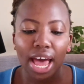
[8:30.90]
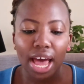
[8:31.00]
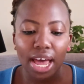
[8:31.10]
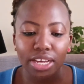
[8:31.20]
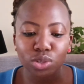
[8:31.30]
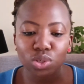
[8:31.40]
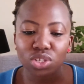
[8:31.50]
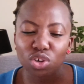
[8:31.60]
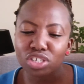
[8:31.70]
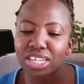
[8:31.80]
it was
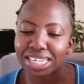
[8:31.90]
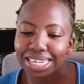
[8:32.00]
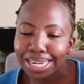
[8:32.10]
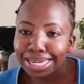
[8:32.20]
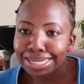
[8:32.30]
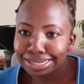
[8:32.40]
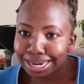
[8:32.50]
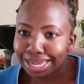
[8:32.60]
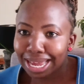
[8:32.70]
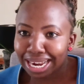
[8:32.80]
not
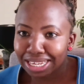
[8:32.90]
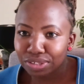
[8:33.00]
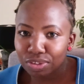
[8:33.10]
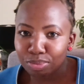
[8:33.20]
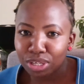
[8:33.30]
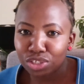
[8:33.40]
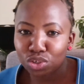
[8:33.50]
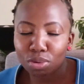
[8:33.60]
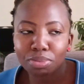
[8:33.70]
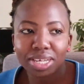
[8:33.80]
really aligned with my
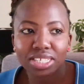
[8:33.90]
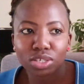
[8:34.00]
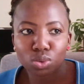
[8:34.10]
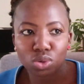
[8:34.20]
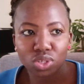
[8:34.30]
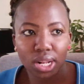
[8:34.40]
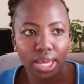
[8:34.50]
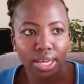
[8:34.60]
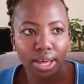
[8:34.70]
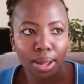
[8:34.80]
job, but it was
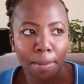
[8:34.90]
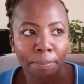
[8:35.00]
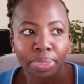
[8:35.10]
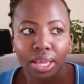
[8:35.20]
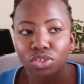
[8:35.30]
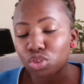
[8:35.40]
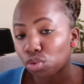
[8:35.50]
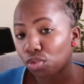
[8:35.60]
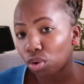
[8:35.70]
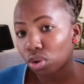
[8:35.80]
like, so
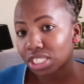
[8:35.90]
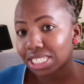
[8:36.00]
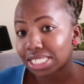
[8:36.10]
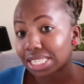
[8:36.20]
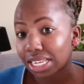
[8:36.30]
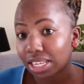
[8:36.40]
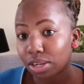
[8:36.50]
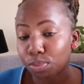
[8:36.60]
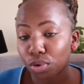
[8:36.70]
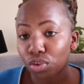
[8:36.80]
for context, I
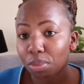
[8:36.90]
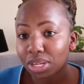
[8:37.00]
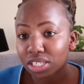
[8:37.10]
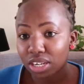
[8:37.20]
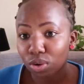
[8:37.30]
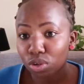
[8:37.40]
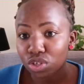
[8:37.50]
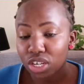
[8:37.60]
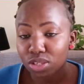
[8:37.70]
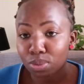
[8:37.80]
did procurement and
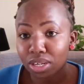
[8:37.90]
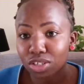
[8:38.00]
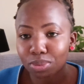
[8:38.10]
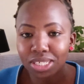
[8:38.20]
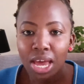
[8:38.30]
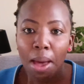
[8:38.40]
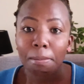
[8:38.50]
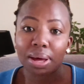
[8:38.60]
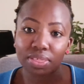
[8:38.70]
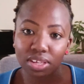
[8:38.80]
contract management,
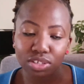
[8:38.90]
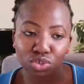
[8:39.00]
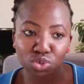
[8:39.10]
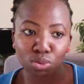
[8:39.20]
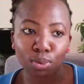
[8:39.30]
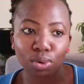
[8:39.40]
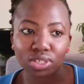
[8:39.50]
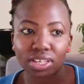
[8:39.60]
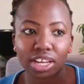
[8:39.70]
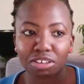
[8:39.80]
but this job
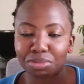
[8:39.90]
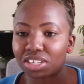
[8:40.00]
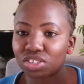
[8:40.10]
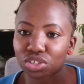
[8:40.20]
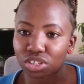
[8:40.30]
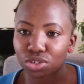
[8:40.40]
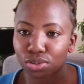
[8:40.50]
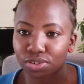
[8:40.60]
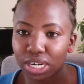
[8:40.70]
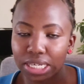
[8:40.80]
was in
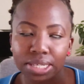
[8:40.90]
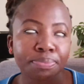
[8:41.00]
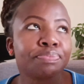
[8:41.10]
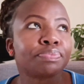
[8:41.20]
administration, right?